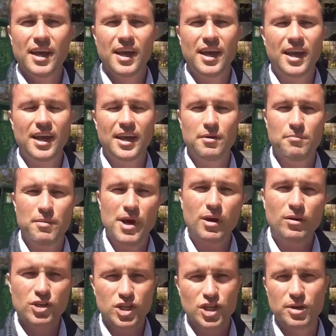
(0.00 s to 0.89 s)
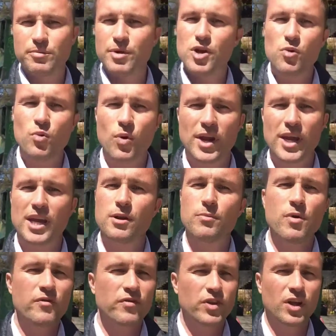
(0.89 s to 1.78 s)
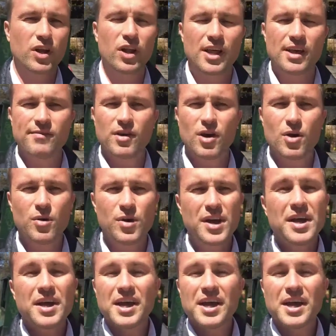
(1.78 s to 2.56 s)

in Mailchimp and you want to get them over to Klaviyo,